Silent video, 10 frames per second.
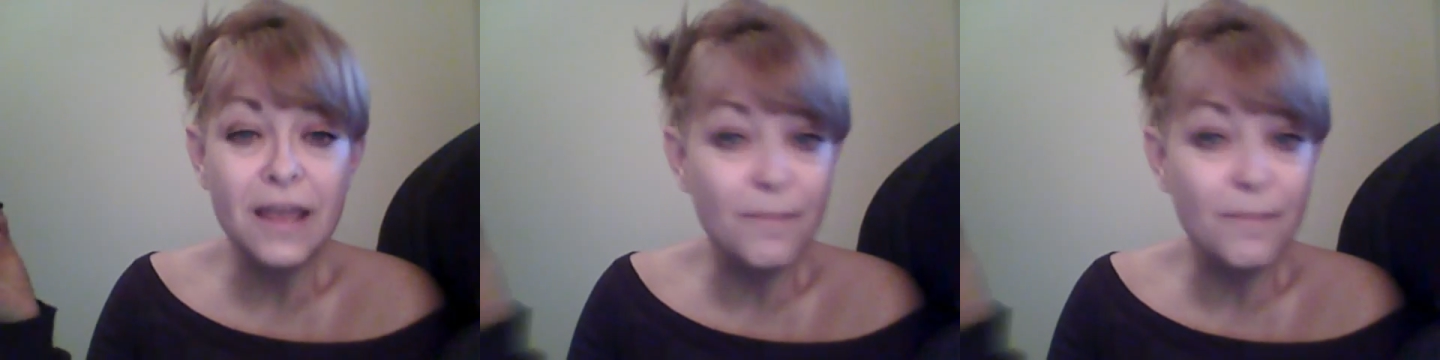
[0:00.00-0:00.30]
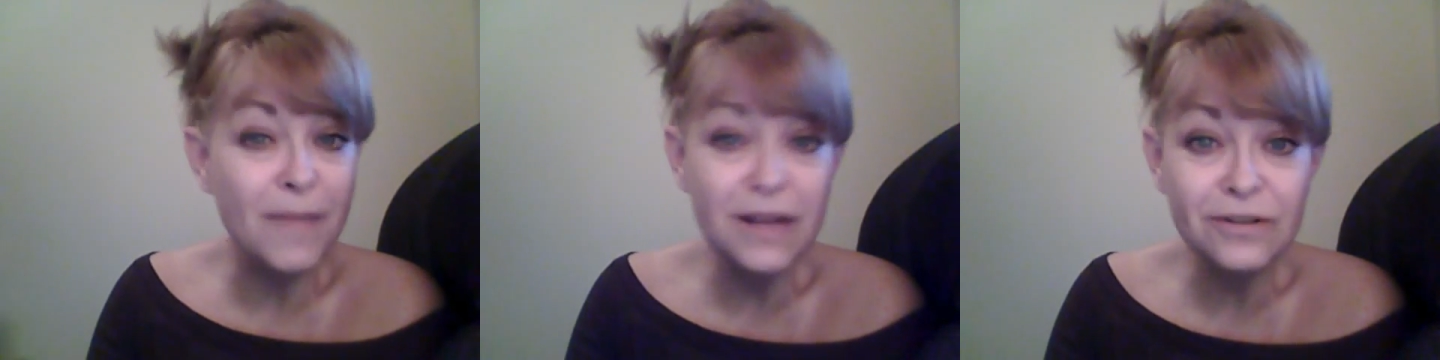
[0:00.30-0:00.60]

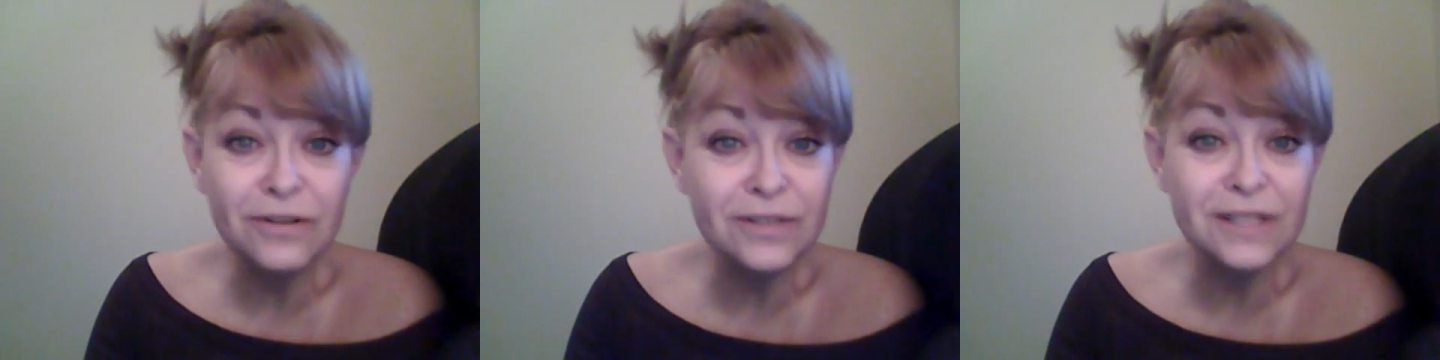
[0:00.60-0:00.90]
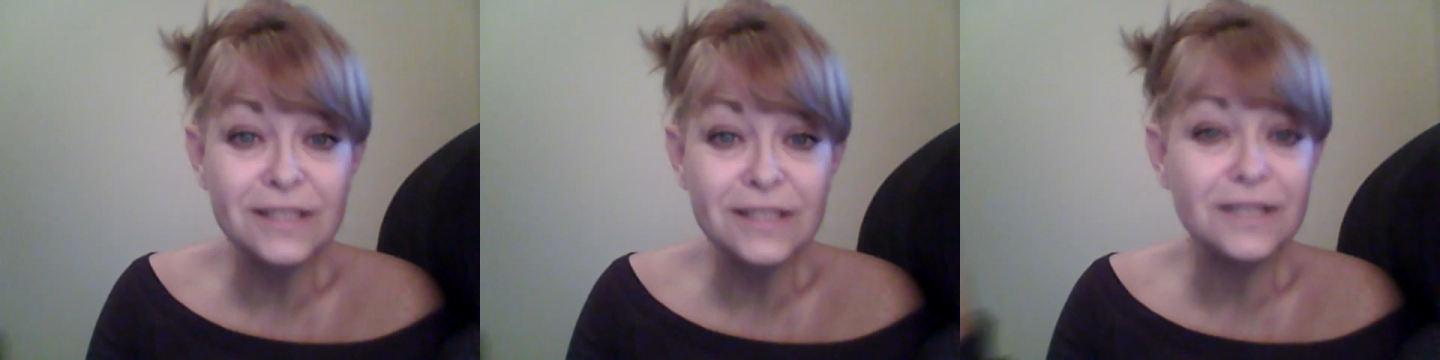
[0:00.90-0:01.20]
medical
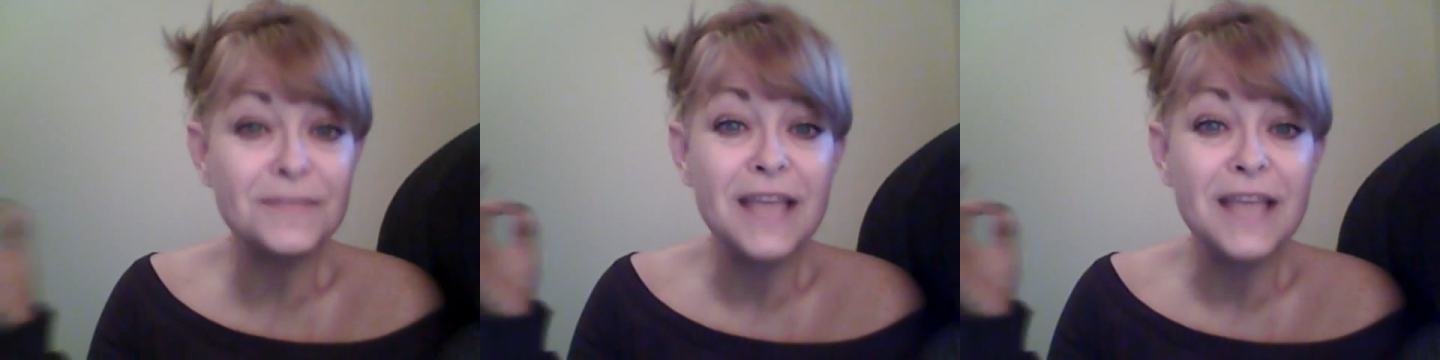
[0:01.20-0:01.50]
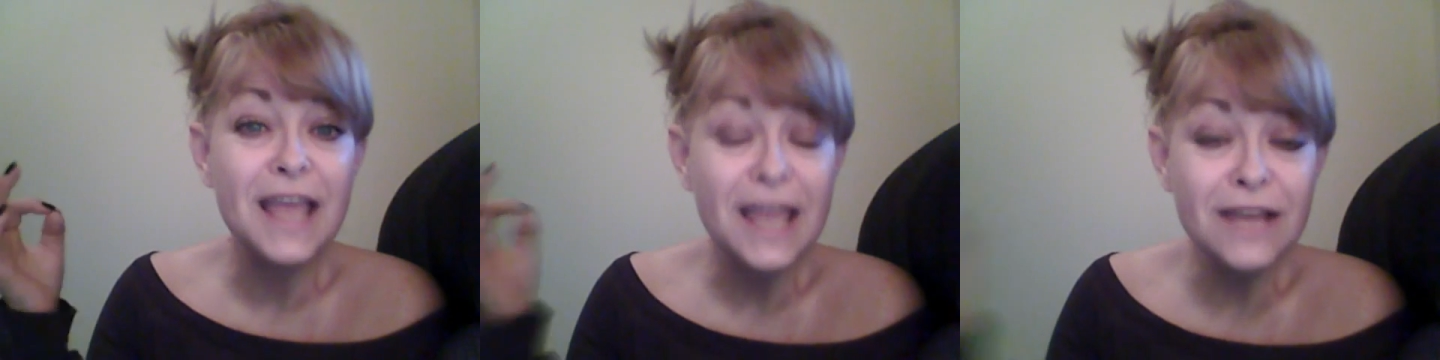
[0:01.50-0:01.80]
systems,
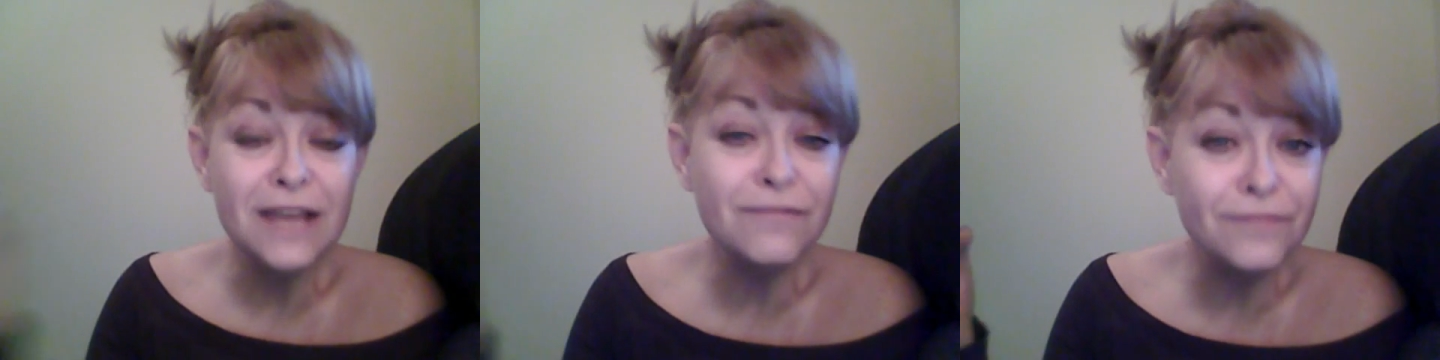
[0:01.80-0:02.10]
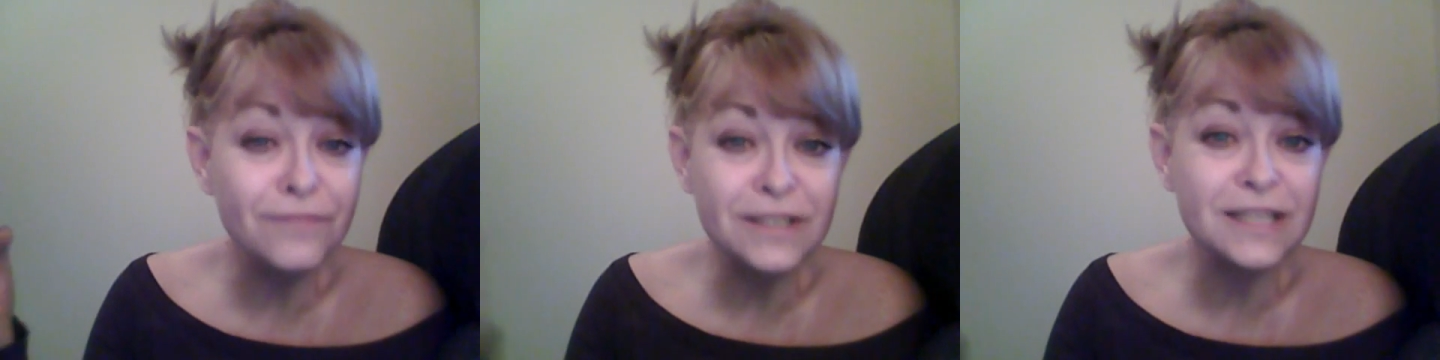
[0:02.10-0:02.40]

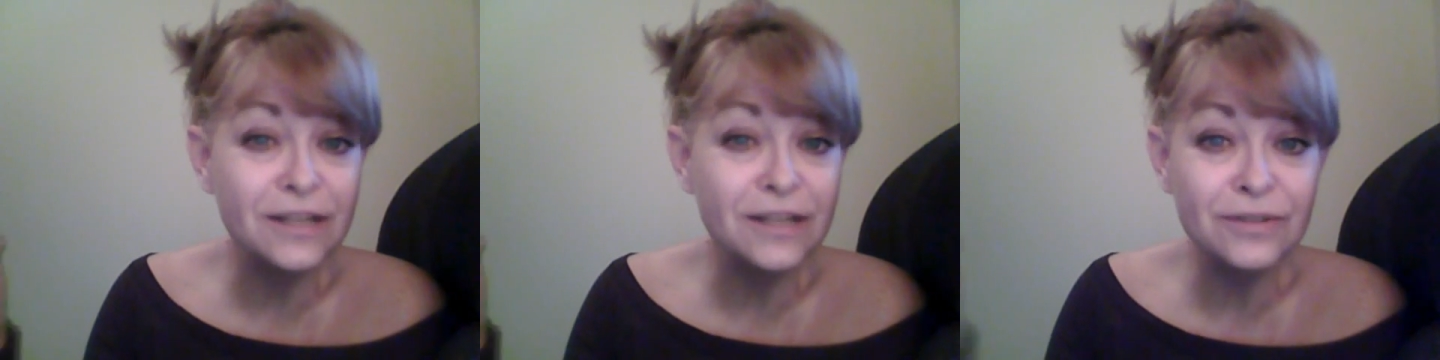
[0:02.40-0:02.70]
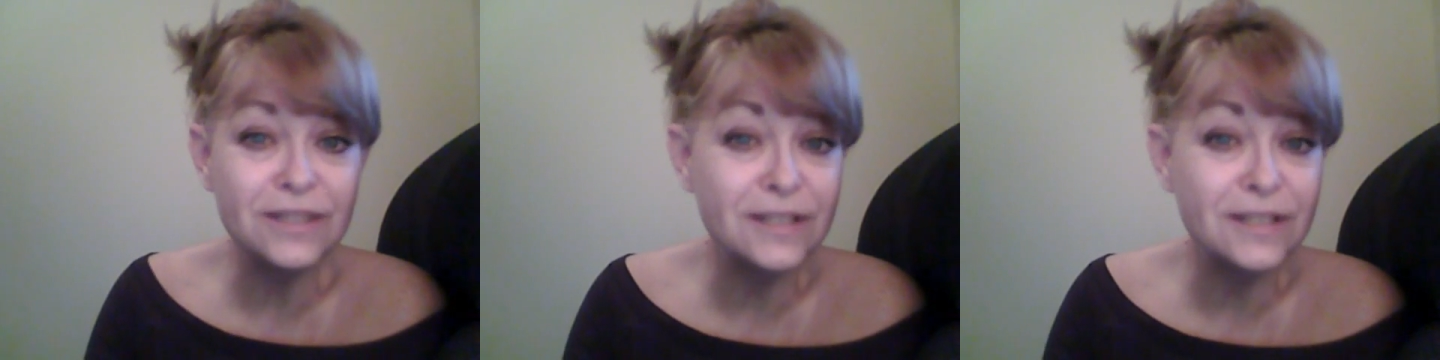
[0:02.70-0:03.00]
every
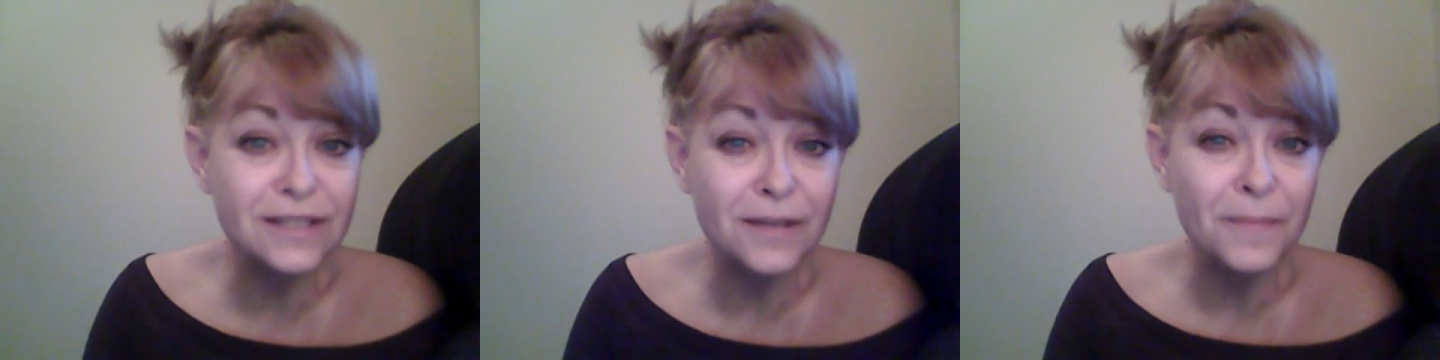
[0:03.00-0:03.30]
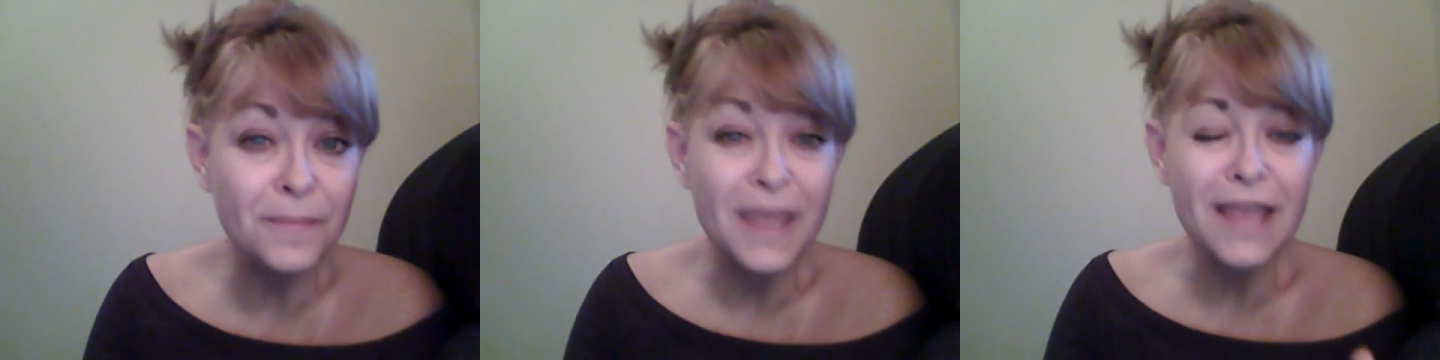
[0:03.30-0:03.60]
single system,